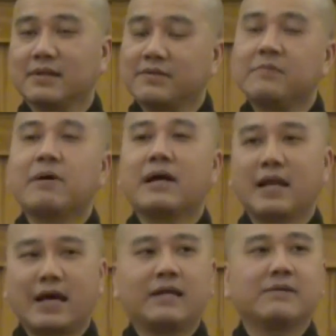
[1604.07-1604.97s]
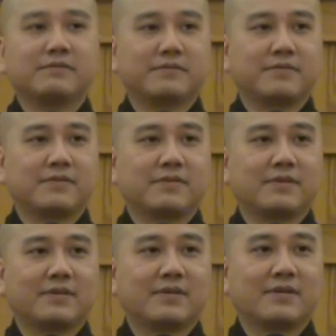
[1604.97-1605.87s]
living my life
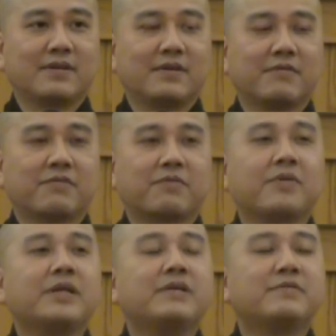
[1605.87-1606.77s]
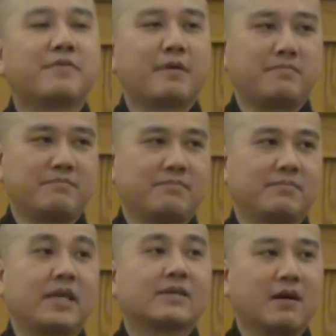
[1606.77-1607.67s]
free
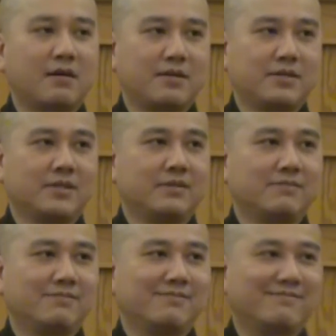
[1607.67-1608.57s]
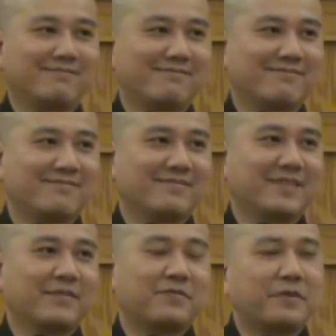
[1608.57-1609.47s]
from technology?
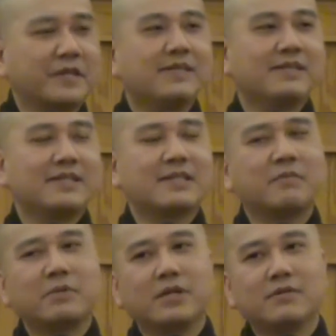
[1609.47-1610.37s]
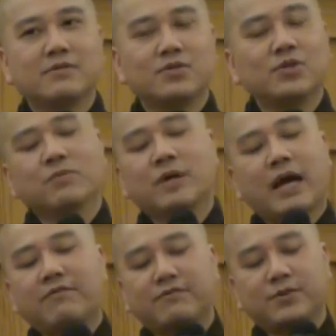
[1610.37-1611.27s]
Free doesn't mean you don't
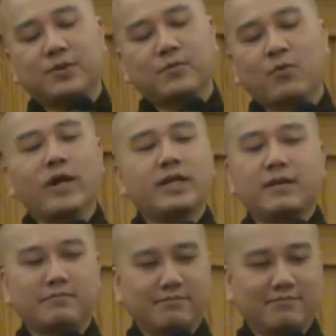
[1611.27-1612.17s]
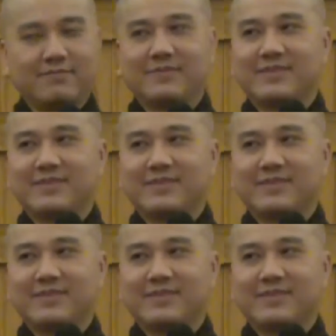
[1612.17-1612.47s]
have, you don't want them.